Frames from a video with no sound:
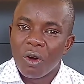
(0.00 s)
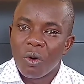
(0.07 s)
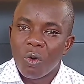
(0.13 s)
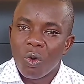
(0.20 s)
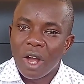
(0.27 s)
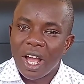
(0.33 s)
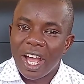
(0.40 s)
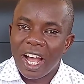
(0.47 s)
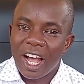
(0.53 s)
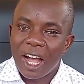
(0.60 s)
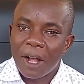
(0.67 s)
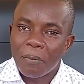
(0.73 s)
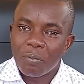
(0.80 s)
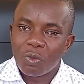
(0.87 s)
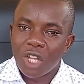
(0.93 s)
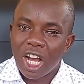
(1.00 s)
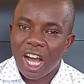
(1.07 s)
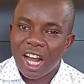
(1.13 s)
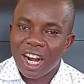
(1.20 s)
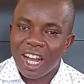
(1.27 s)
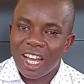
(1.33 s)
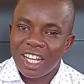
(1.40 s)
where a
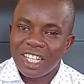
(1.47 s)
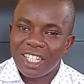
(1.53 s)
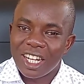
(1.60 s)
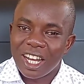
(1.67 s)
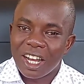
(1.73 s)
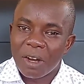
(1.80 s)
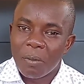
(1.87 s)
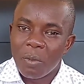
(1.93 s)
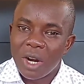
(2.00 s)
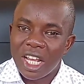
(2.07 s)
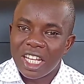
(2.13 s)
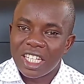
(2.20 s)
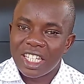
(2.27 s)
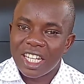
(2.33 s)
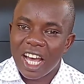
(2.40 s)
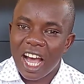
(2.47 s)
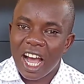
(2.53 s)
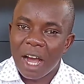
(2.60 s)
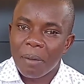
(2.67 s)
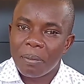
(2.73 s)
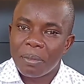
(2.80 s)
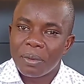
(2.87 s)
writer brings
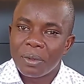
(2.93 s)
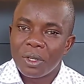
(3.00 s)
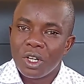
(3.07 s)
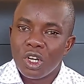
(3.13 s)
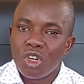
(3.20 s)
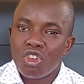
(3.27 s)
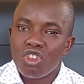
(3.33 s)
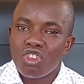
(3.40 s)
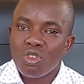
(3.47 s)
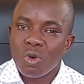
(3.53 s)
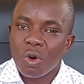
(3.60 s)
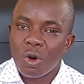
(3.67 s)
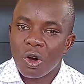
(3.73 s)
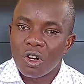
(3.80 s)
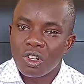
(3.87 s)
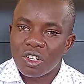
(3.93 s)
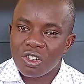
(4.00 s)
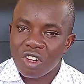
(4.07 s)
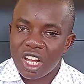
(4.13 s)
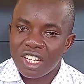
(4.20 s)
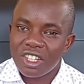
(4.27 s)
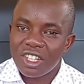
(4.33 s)
up two
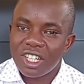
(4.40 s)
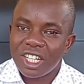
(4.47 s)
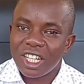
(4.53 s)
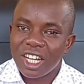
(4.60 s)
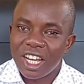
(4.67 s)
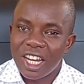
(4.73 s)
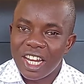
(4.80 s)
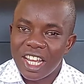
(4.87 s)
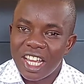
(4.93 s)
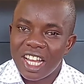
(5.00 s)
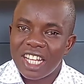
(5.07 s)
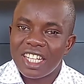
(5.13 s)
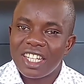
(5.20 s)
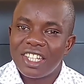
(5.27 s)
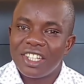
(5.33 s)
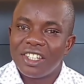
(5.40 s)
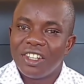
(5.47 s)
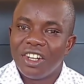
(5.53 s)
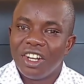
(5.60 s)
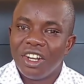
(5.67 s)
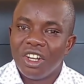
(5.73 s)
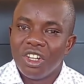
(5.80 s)
contrasting ideas
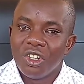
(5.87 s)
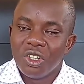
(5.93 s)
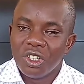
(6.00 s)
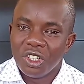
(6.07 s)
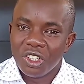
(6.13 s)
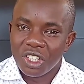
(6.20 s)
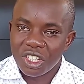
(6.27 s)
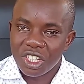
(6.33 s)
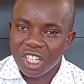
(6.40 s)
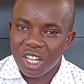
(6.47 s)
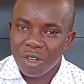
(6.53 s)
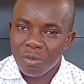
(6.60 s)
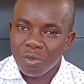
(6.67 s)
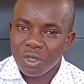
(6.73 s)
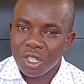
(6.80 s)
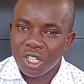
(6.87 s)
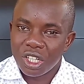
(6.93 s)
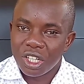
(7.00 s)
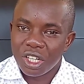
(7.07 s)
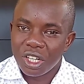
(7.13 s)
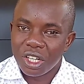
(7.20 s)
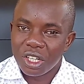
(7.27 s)
in the same
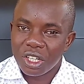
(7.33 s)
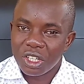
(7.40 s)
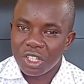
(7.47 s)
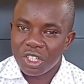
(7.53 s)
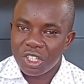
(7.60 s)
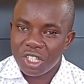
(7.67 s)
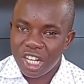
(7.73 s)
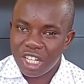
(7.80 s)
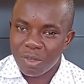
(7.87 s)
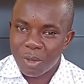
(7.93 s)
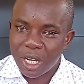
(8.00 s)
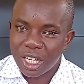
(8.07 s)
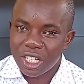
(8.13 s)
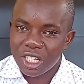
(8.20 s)
statement.